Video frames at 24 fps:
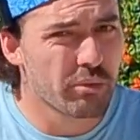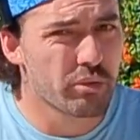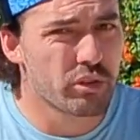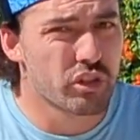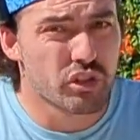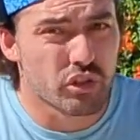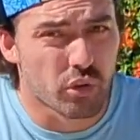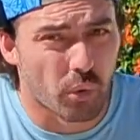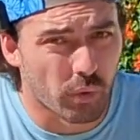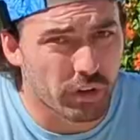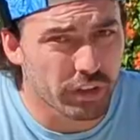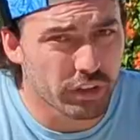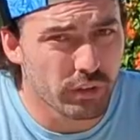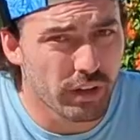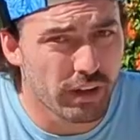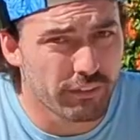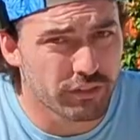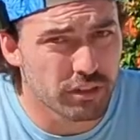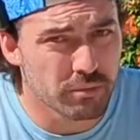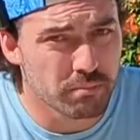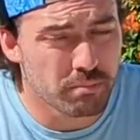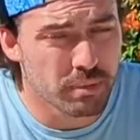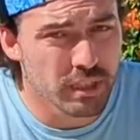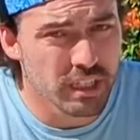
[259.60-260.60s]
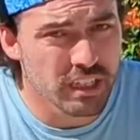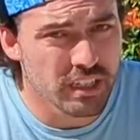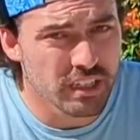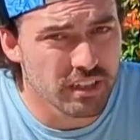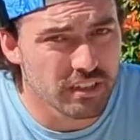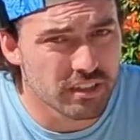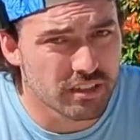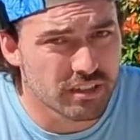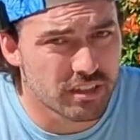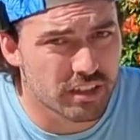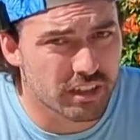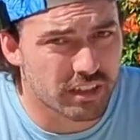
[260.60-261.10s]
short you have to be
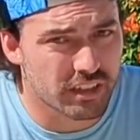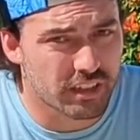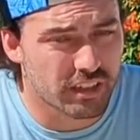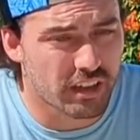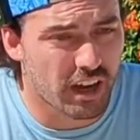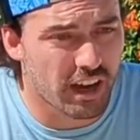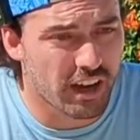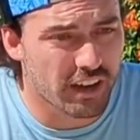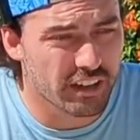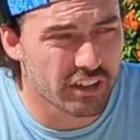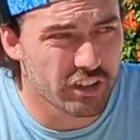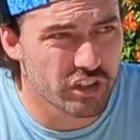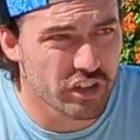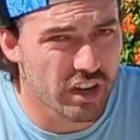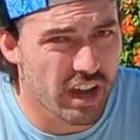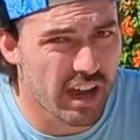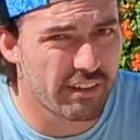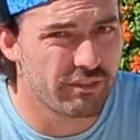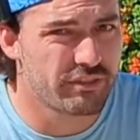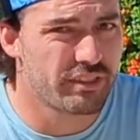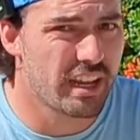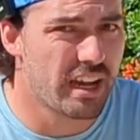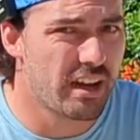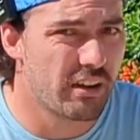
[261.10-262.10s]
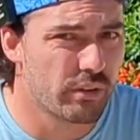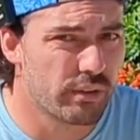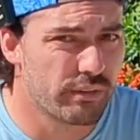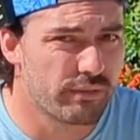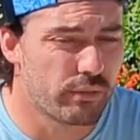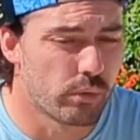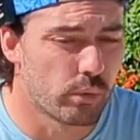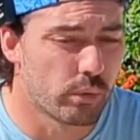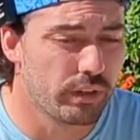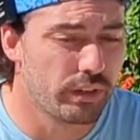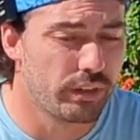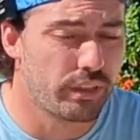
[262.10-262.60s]
to cut a shaft down to
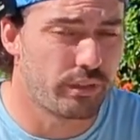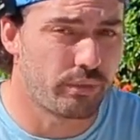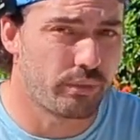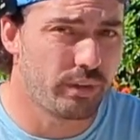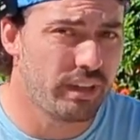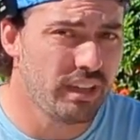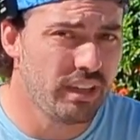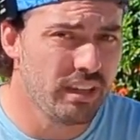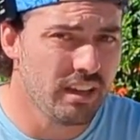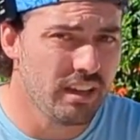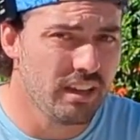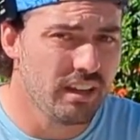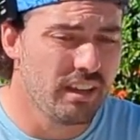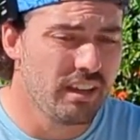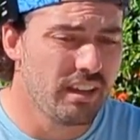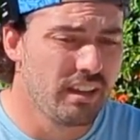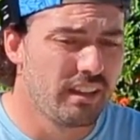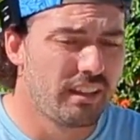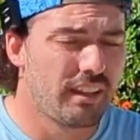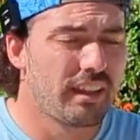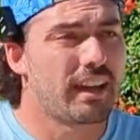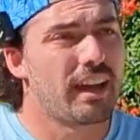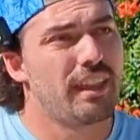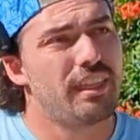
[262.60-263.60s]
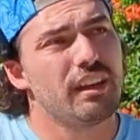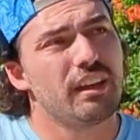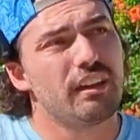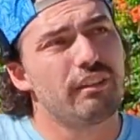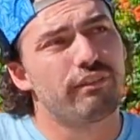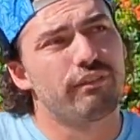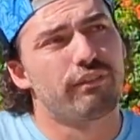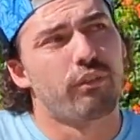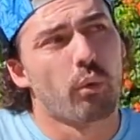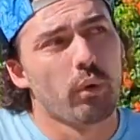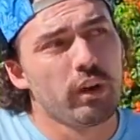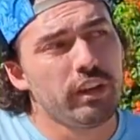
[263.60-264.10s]
43? Like, I think a
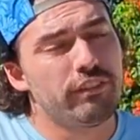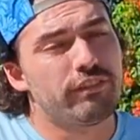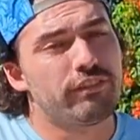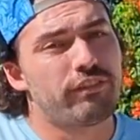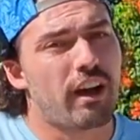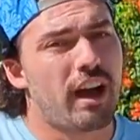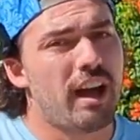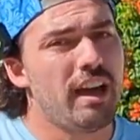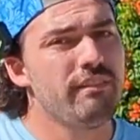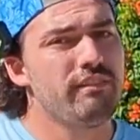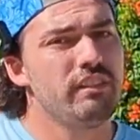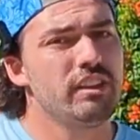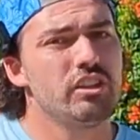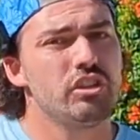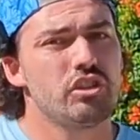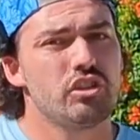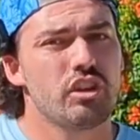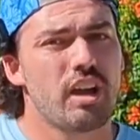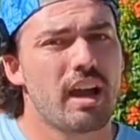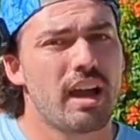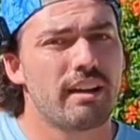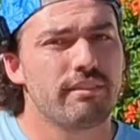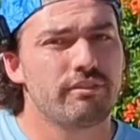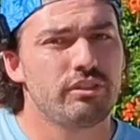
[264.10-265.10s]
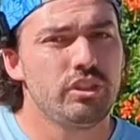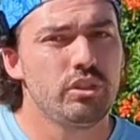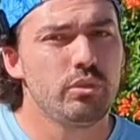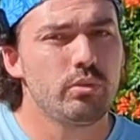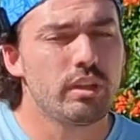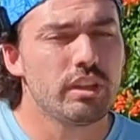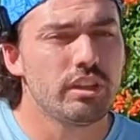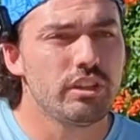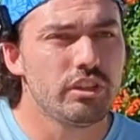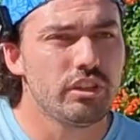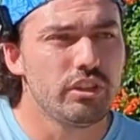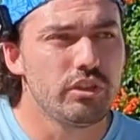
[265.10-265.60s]
45-inch shaft you
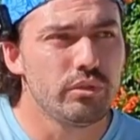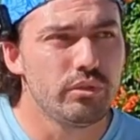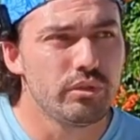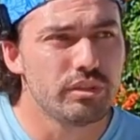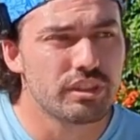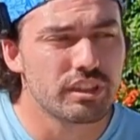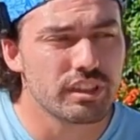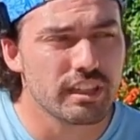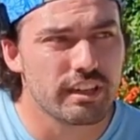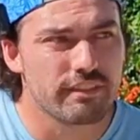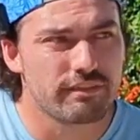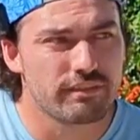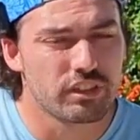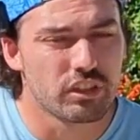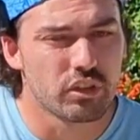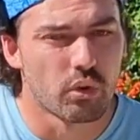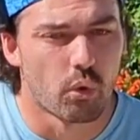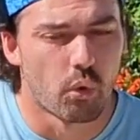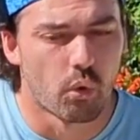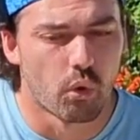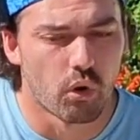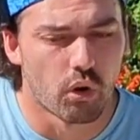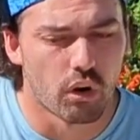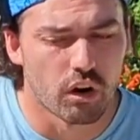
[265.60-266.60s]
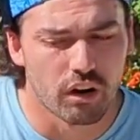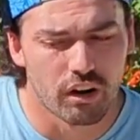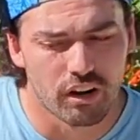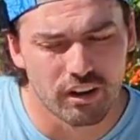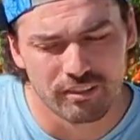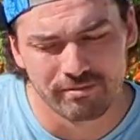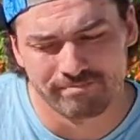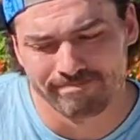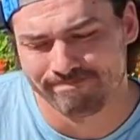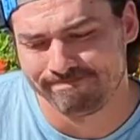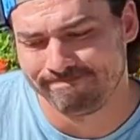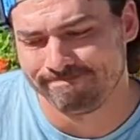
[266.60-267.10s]
can use if you're
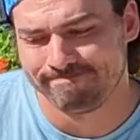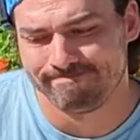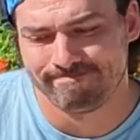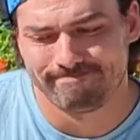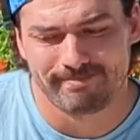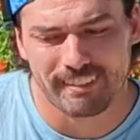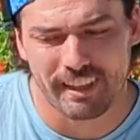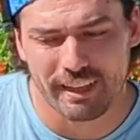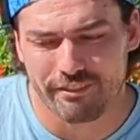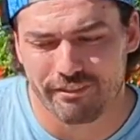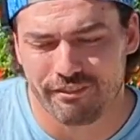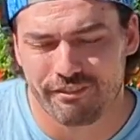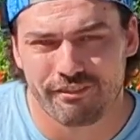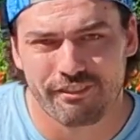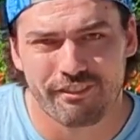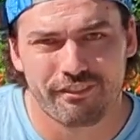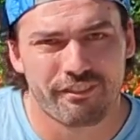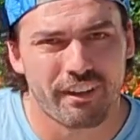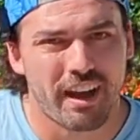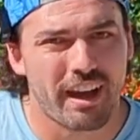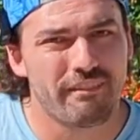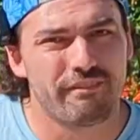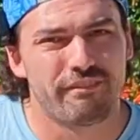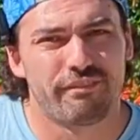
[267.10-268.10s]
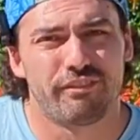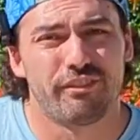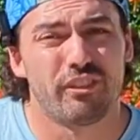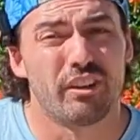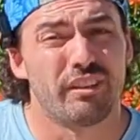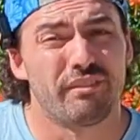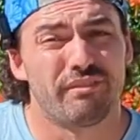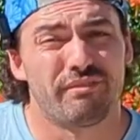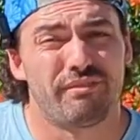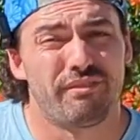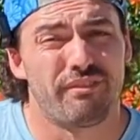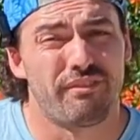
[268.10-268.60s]
like 5'5",
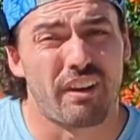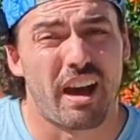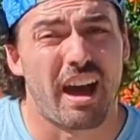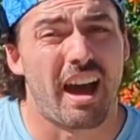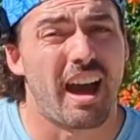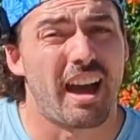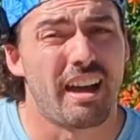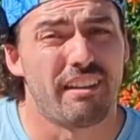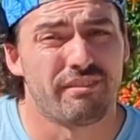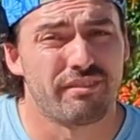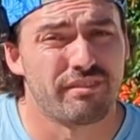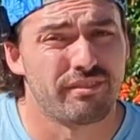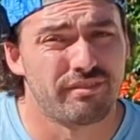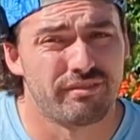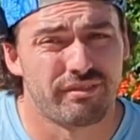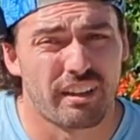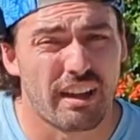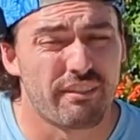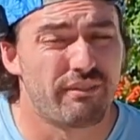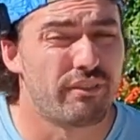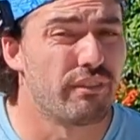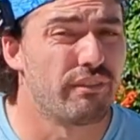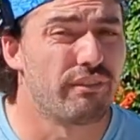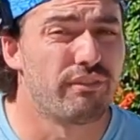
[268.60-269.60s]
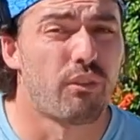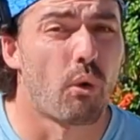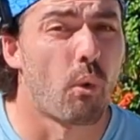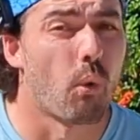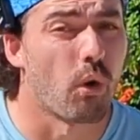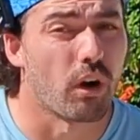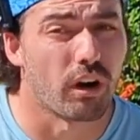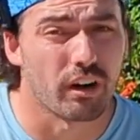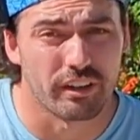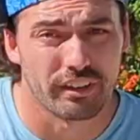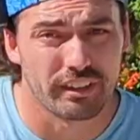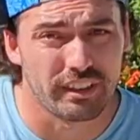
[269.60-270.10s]

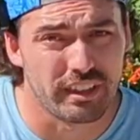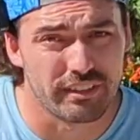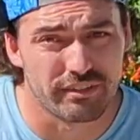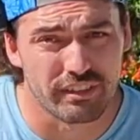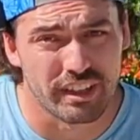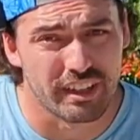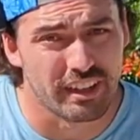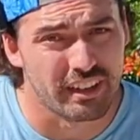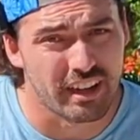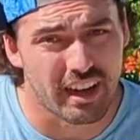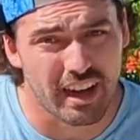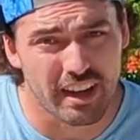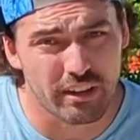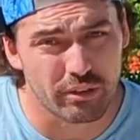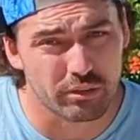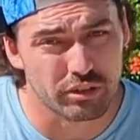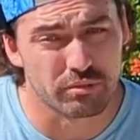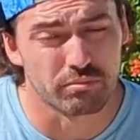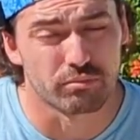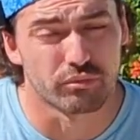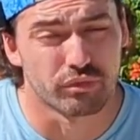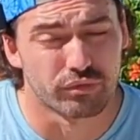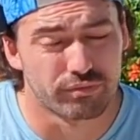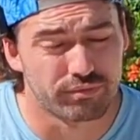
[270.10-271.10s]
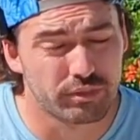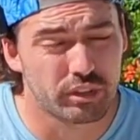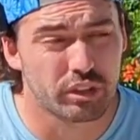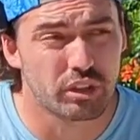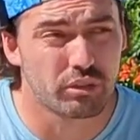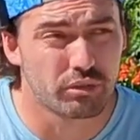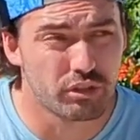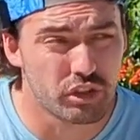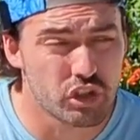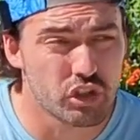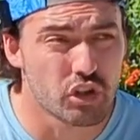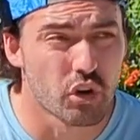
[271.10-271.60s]
5'4" even. I know some
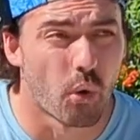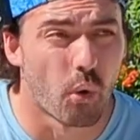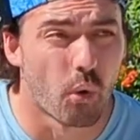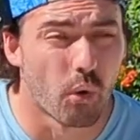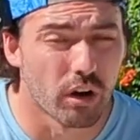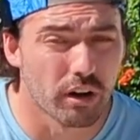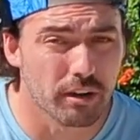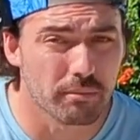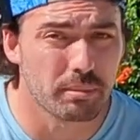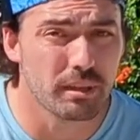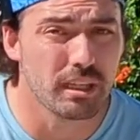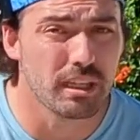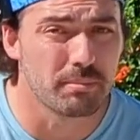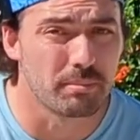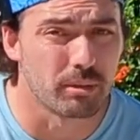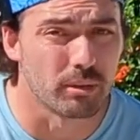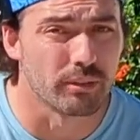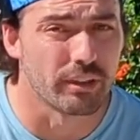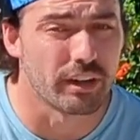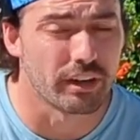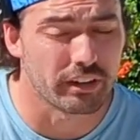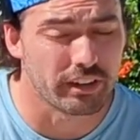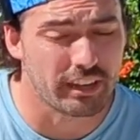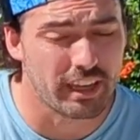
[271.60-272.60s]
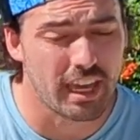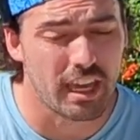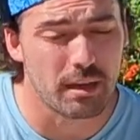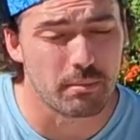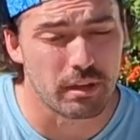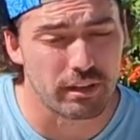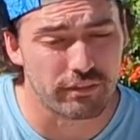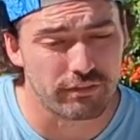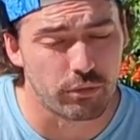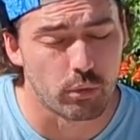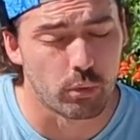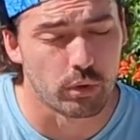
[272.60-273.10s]
short people that are
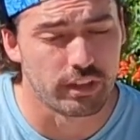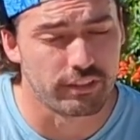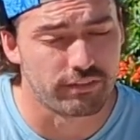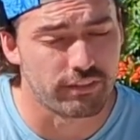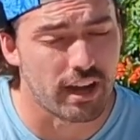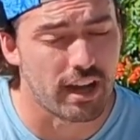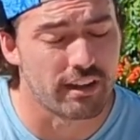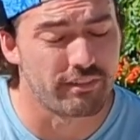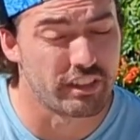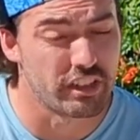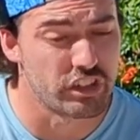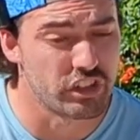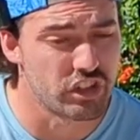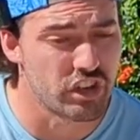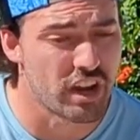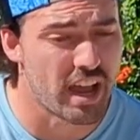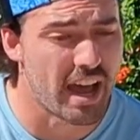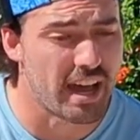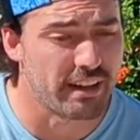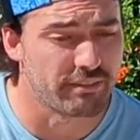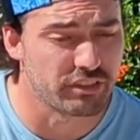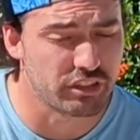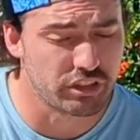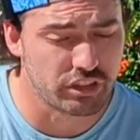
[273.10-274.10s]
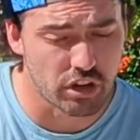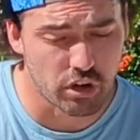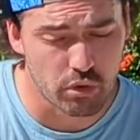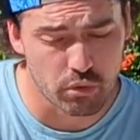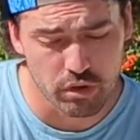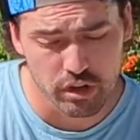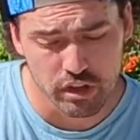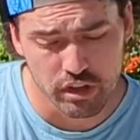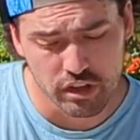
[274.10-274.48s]
gaming 45-inch shafts. So